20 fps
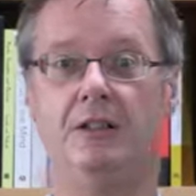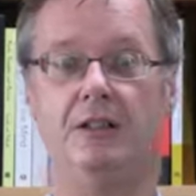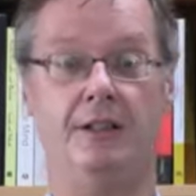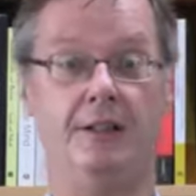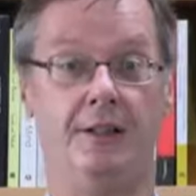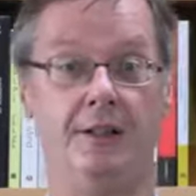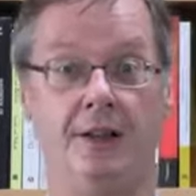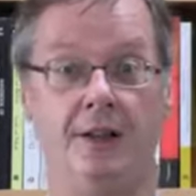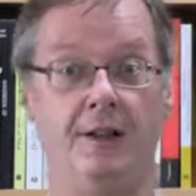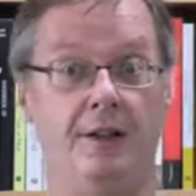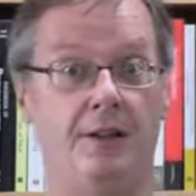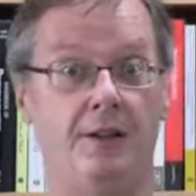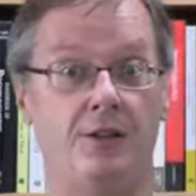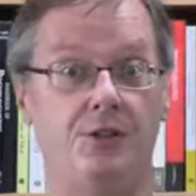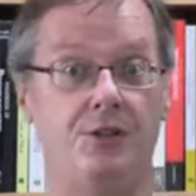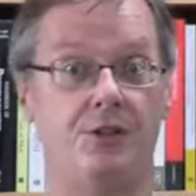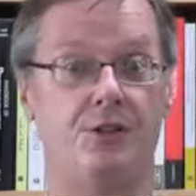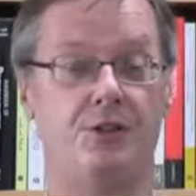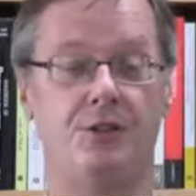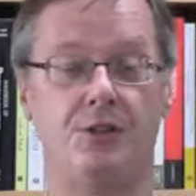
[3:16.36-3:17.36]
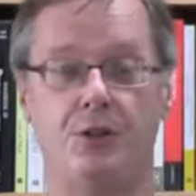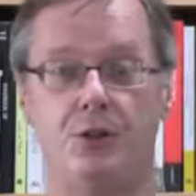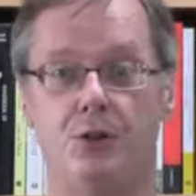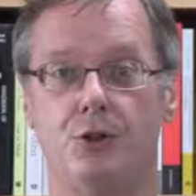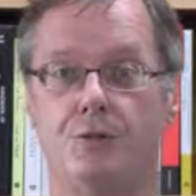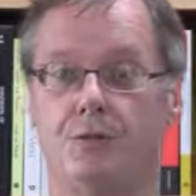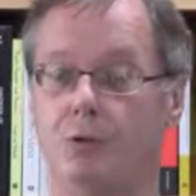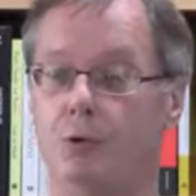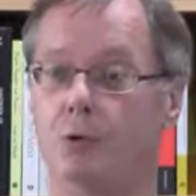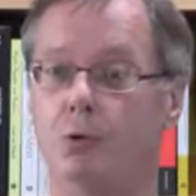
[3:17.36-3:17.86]
And English is a
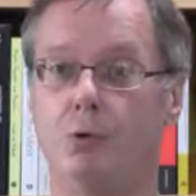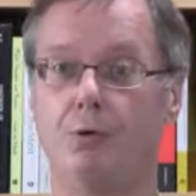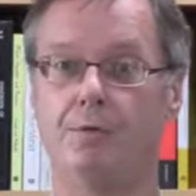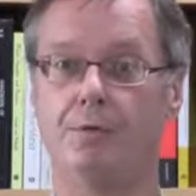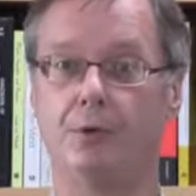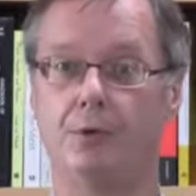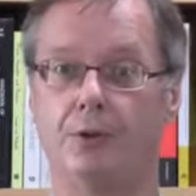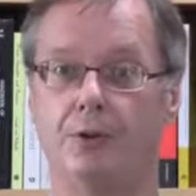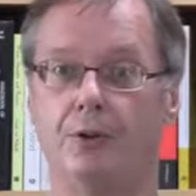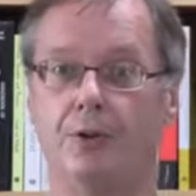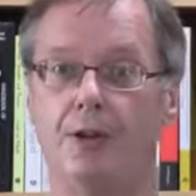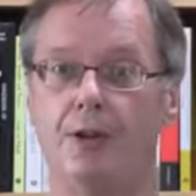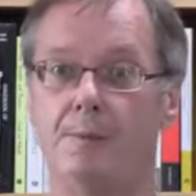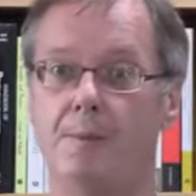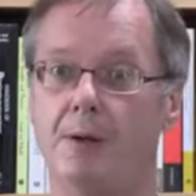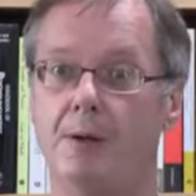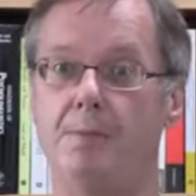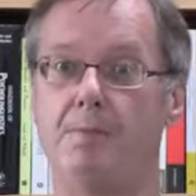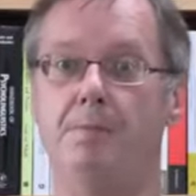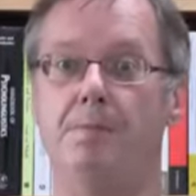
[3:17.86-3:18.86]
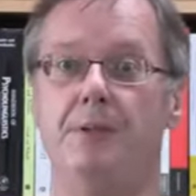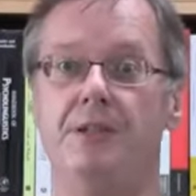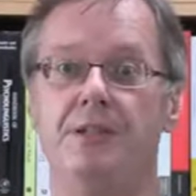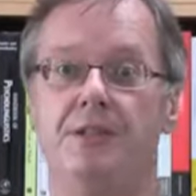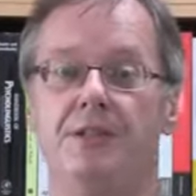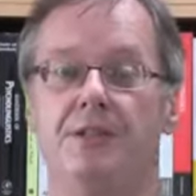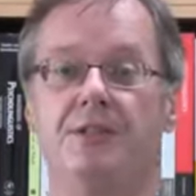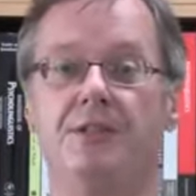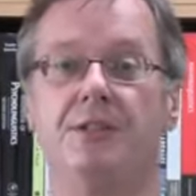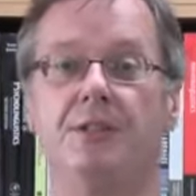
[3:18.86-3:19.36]
useful tool for learning about
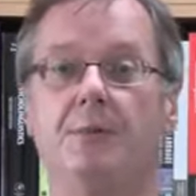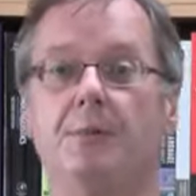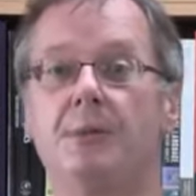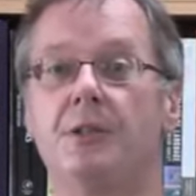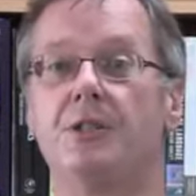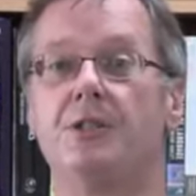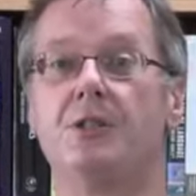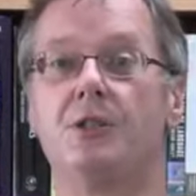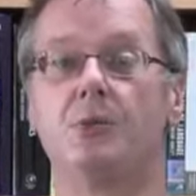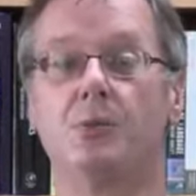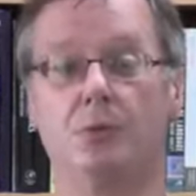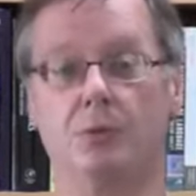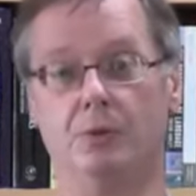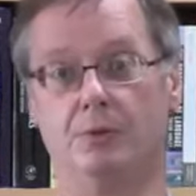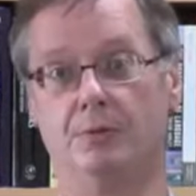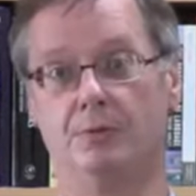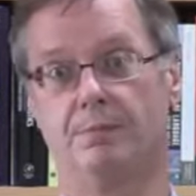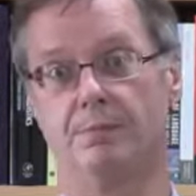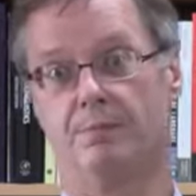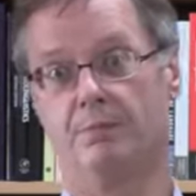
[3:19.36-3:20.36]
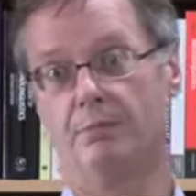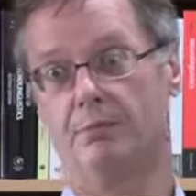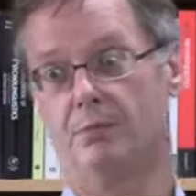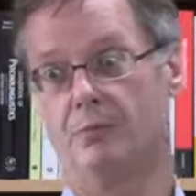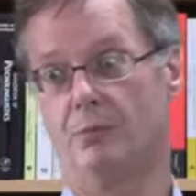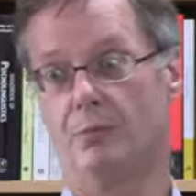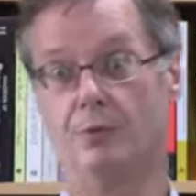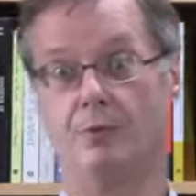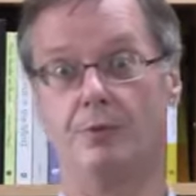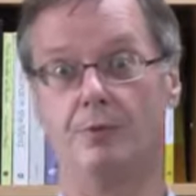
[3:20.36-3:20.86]
business in the business world,
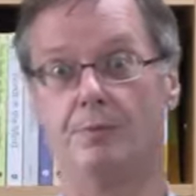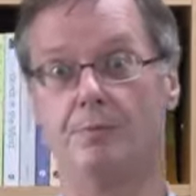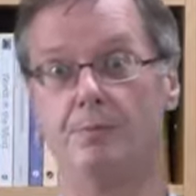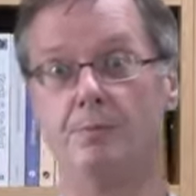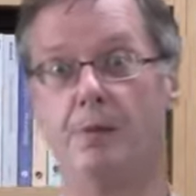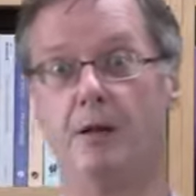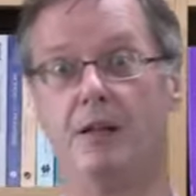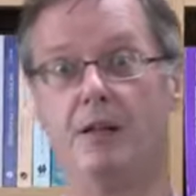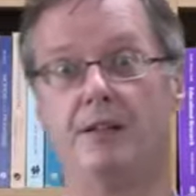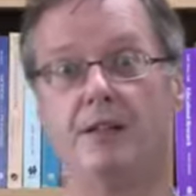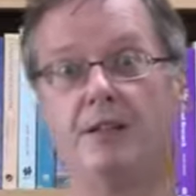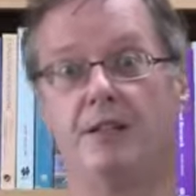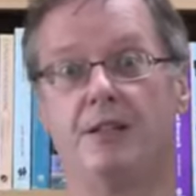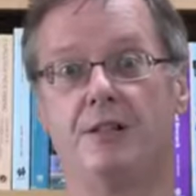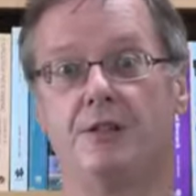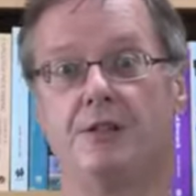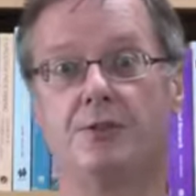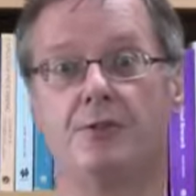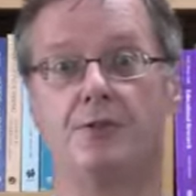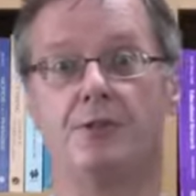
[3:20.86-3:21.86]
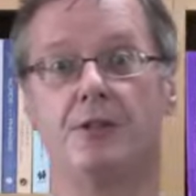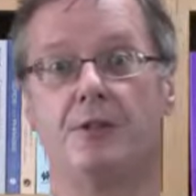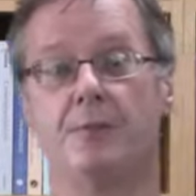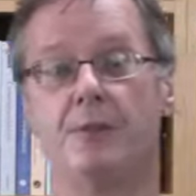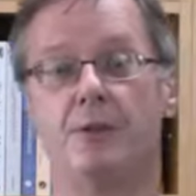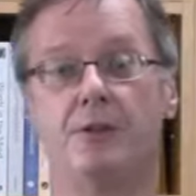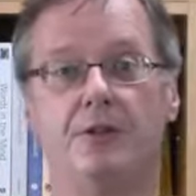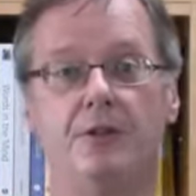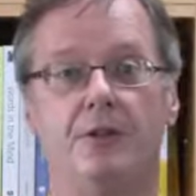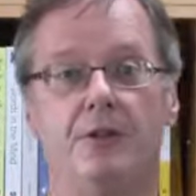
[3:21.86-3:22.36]
or politics, or some
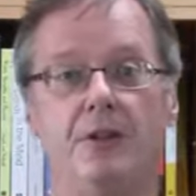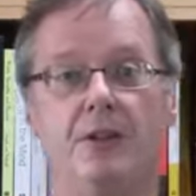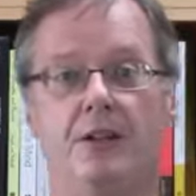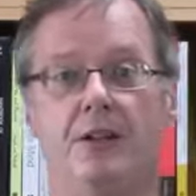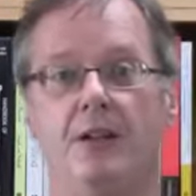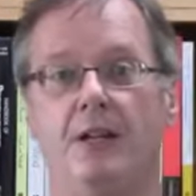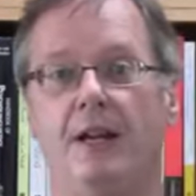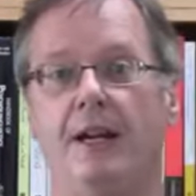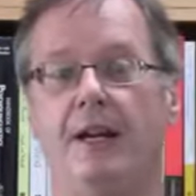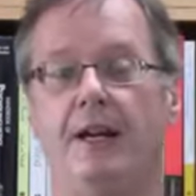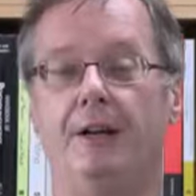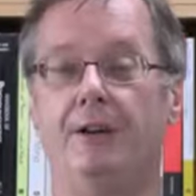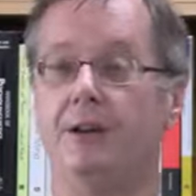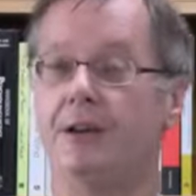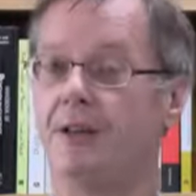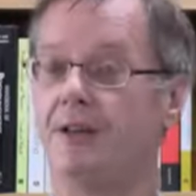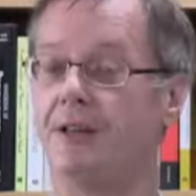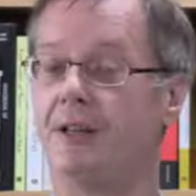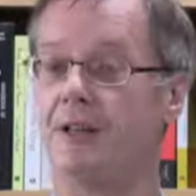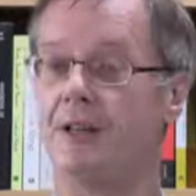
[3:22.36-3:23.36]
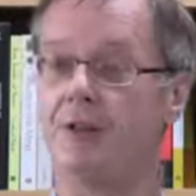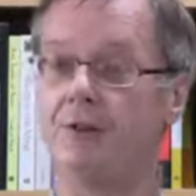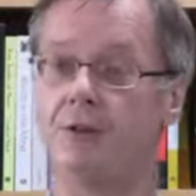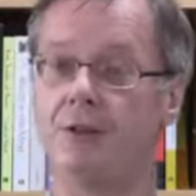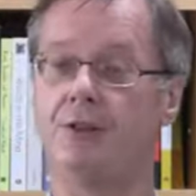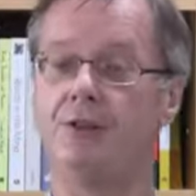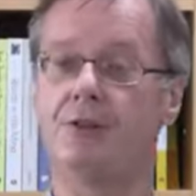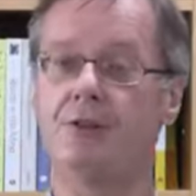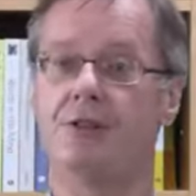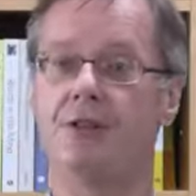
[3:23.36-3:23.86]
other area that you're
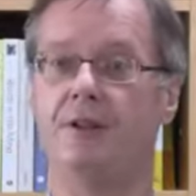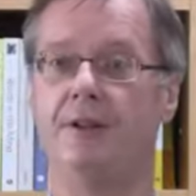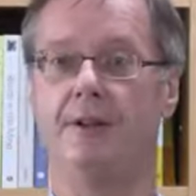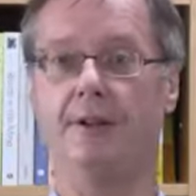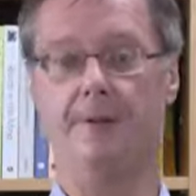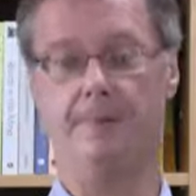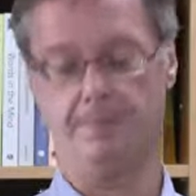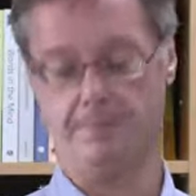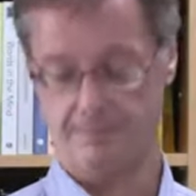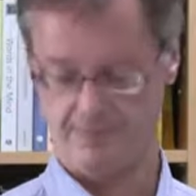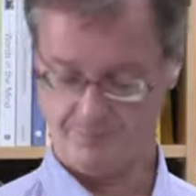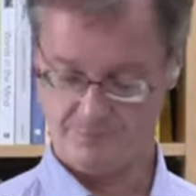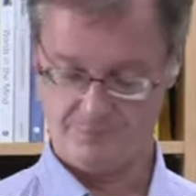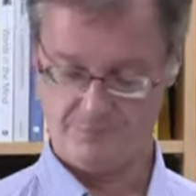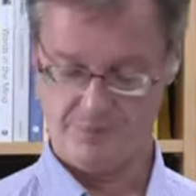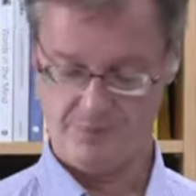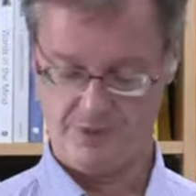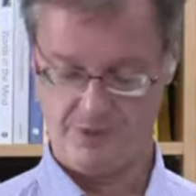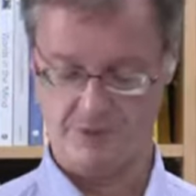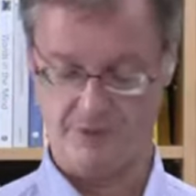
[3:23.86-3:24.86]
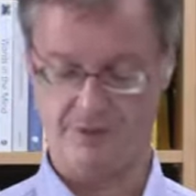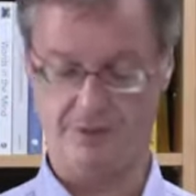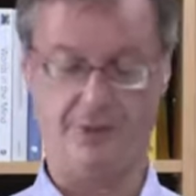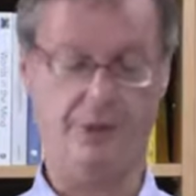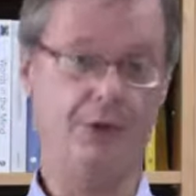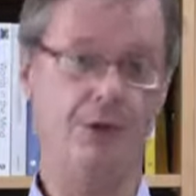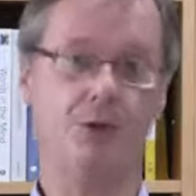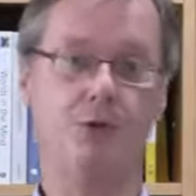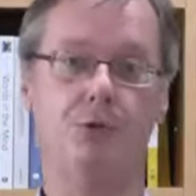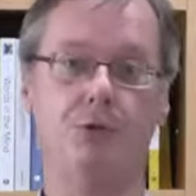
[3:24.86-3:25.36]
interested in.
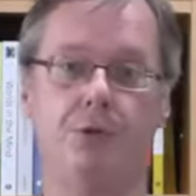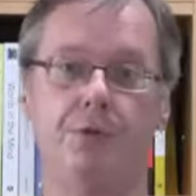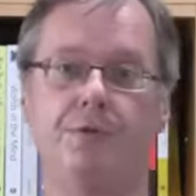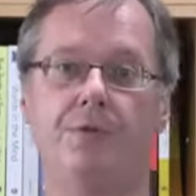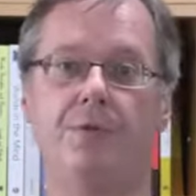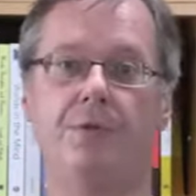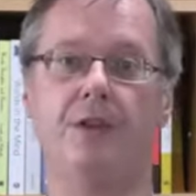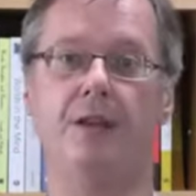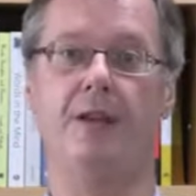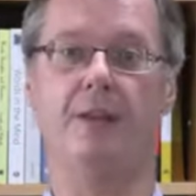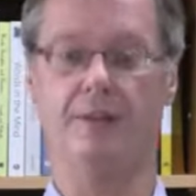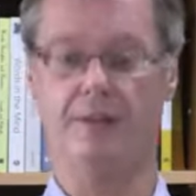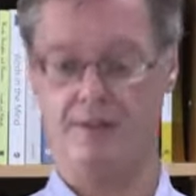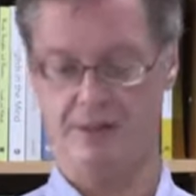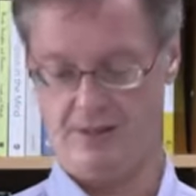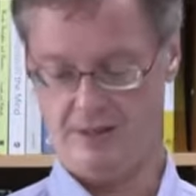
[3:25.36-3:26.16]
Are you doing for that?